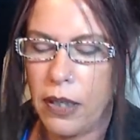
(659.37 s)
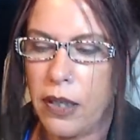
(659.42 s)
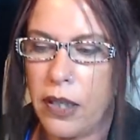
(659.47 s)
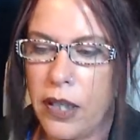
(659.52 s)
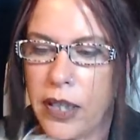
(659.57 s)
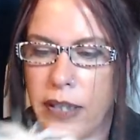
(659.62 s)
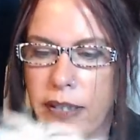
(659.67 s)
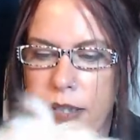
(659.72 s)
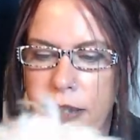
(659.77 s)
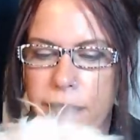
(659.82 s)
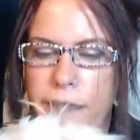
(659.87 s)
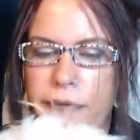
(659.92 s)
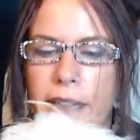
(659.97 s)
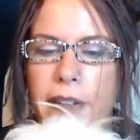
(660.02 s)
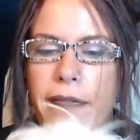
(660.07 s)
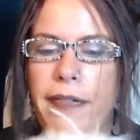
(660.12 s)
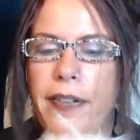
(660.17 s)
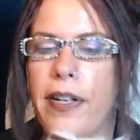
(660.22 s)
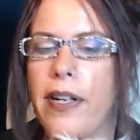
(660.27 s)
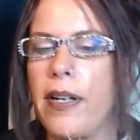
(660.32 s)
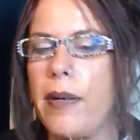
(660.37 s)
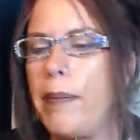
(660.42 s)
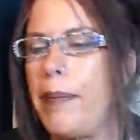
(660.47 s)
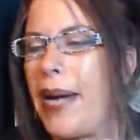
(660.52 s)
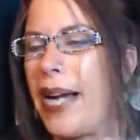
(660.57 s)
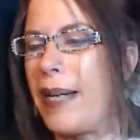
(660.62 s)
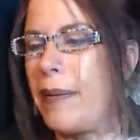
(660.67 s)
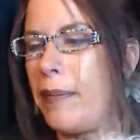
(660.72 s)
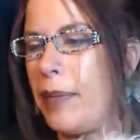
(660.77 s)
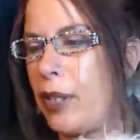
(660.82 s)
You're going to see Fluffinota
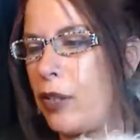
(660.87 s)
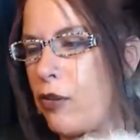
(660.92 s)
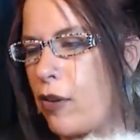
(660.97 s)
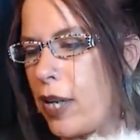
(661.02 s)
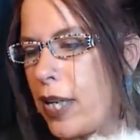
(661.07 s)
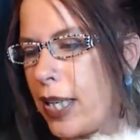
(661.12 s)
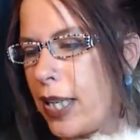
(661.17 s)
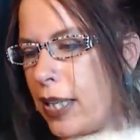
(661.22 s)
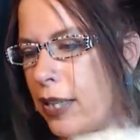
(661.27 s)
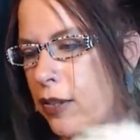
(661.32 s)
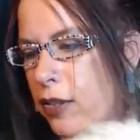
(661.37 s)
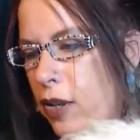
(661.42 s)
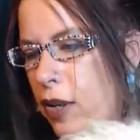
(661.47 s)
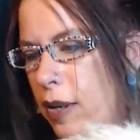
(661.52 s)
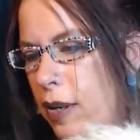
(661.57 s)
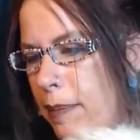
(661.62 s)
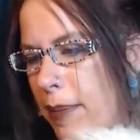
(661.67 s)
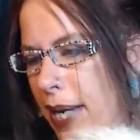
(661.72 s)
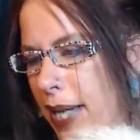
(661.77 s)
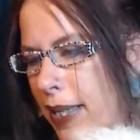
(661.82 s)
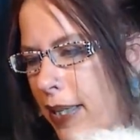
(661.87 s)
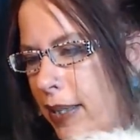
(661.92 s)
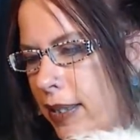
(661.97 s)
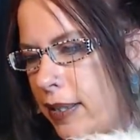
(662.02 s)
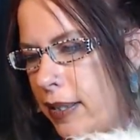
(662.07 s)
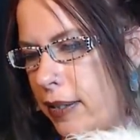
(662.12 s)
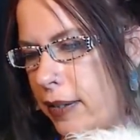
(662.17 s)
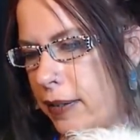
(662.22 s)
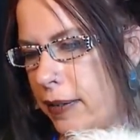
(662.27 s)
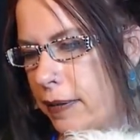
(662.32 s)
bite me trying to get his arm back in
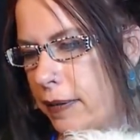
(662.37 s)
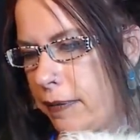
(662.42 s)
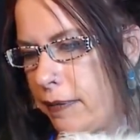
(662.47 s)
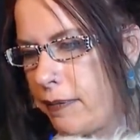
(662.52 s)
here.